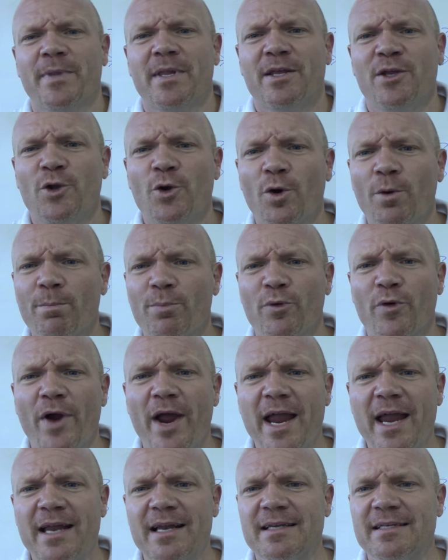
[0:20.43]
your
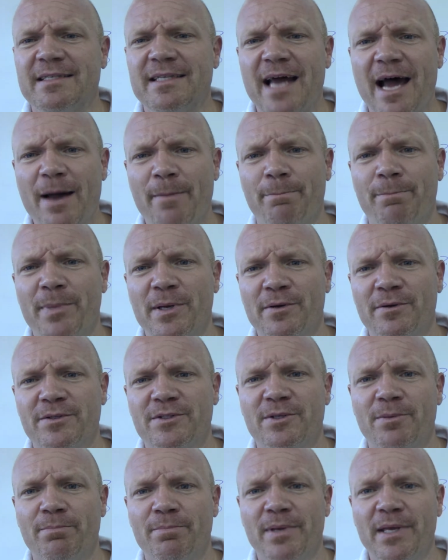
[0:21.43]
brain is not built
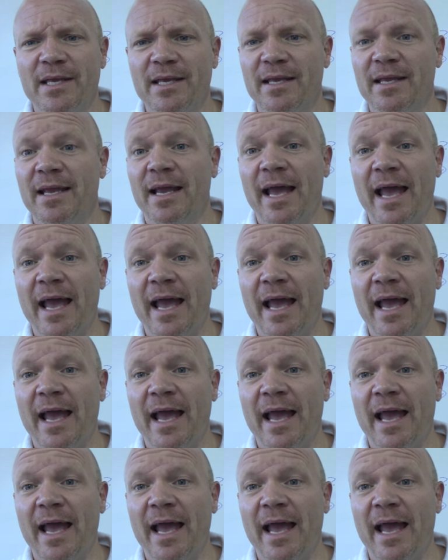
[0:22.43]
to be